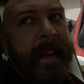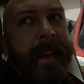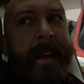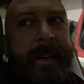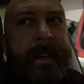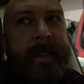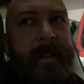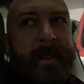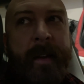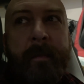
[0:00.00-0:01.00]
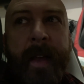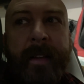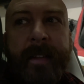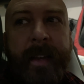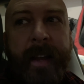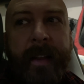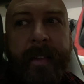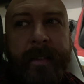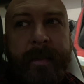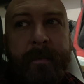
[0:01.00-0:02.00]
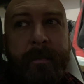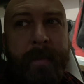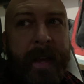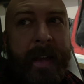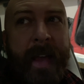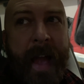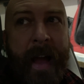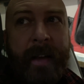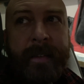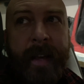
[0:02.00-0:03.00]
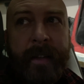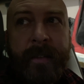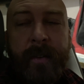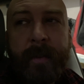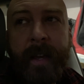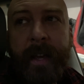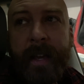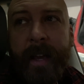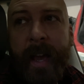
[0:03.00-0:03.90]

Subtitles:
he did just commit to getting this big ass SUV,